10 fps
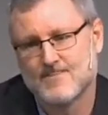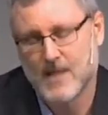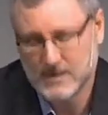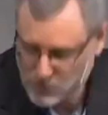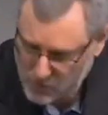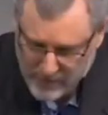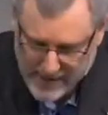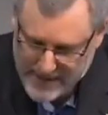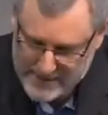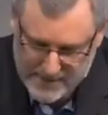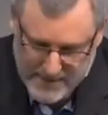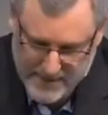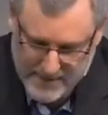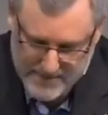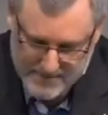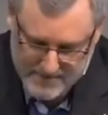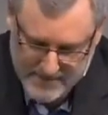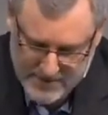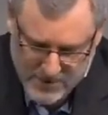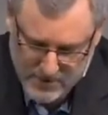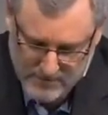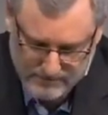That's all they had to do.